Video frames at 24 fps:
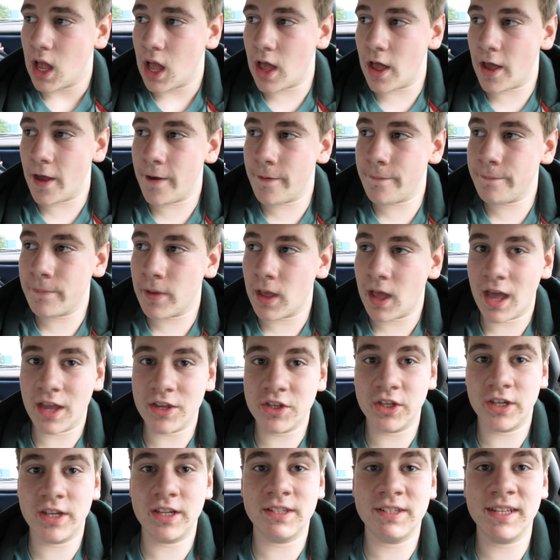
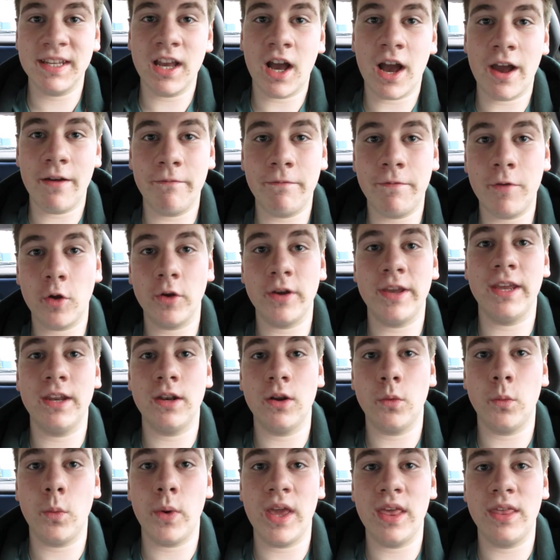As you can see, I'm
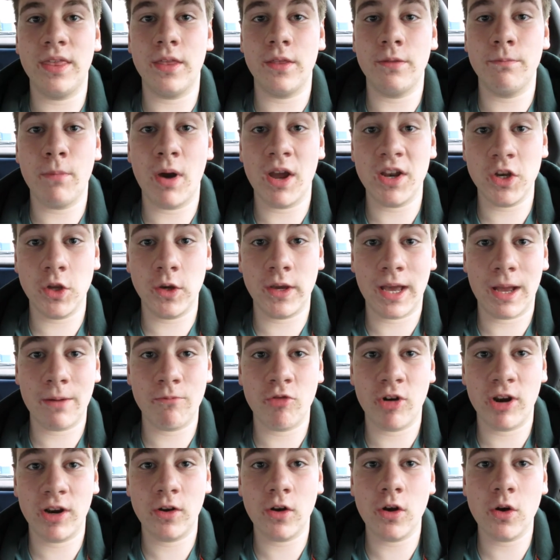vlogging with my new
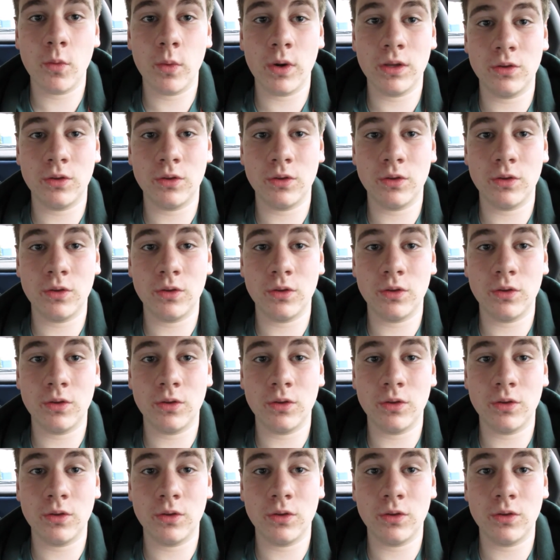camera I got,